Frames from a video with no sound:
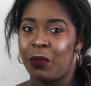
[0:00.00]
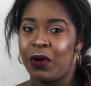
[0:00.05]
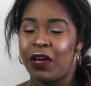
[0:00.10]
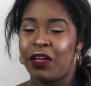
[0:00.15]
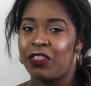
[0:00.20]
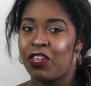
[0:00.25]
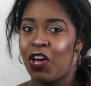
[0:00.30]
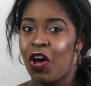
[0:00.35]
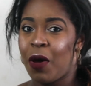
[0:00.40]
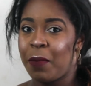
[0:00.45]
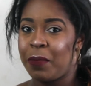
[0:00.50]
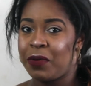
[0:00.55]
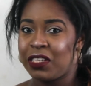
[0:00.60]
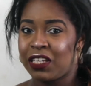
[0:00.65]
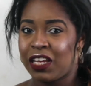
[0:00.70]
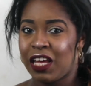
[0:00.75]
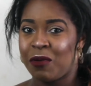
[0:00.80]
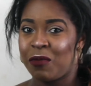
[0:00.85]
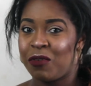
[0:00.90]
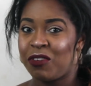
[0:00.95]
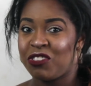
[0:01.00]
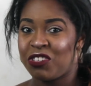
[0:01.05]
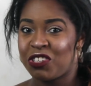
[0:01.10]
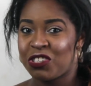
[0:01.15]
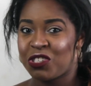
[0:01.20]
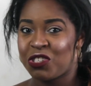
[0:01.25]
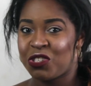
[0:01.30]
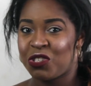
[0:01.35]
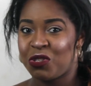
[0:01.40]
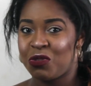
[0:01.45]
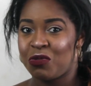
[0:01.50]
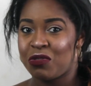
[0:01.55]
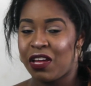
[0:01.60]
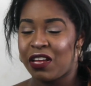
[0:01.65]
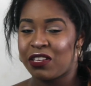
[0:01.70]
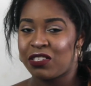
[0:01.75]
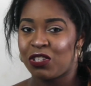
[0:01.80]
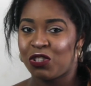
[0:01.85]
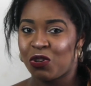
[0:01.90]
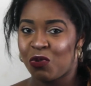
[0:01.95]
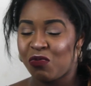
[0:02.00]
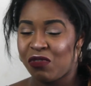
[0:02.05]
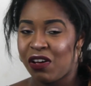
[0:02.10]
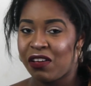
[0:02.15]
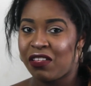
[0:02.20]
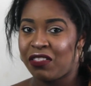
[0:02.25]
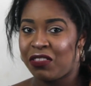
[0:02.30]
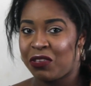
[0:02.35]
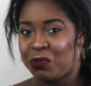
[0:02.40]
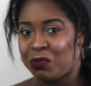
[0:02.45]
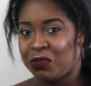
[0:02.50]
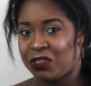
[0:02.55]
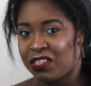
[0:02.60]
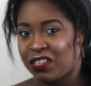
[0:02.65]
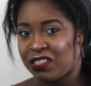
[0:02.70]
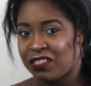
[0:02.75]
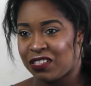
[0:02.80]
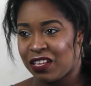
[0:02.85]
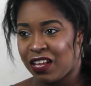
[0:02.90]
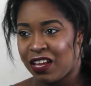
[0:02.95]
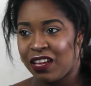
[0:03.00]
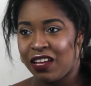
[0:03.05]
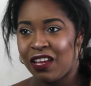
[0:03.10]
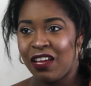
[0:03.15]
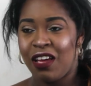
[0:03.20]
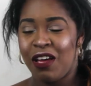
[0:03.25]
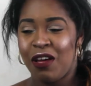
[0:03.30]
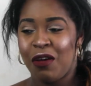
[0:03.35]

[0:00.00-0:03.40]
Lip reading: where the Urban Decay one doesn't do that. So I don't like that this one does that.